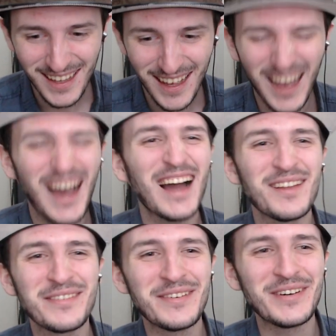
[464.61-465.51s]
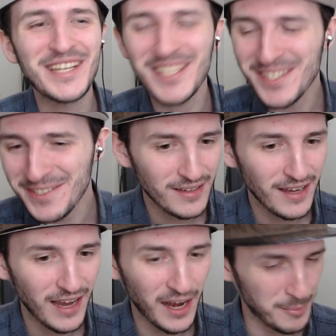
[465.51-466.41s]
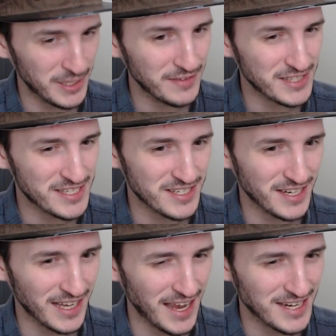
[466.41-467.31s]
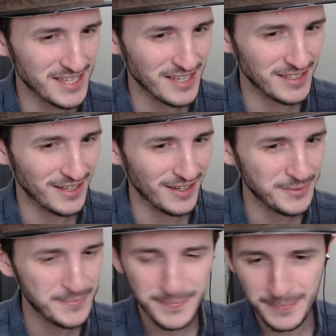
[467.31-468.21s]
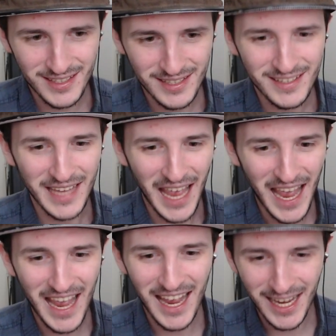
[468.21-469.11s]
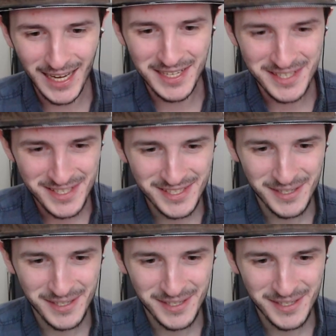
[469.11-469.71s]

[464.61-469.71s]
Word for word: Ah, I love the voice. And I believe this is going to get extended, no? Yes!